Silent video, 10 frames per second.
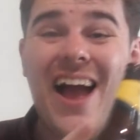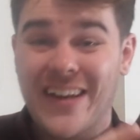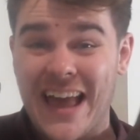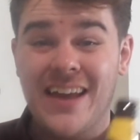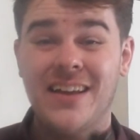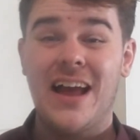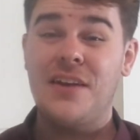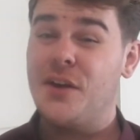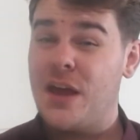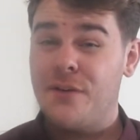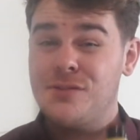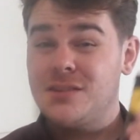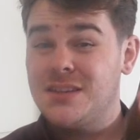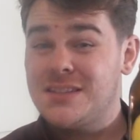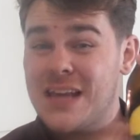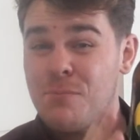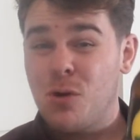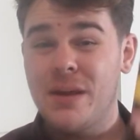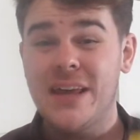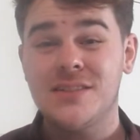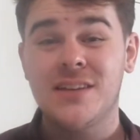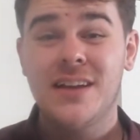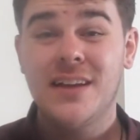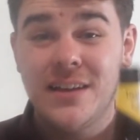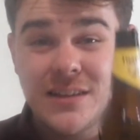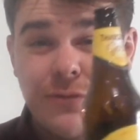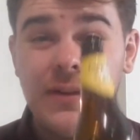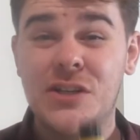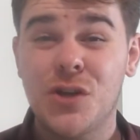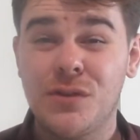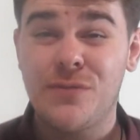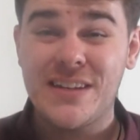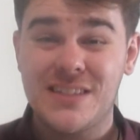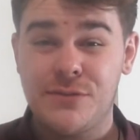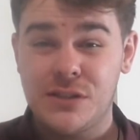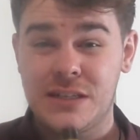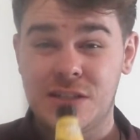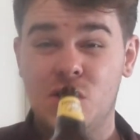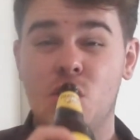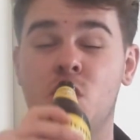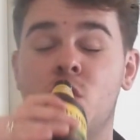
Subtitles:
Okay, and now you have 10 more minutes to finish off the festivities.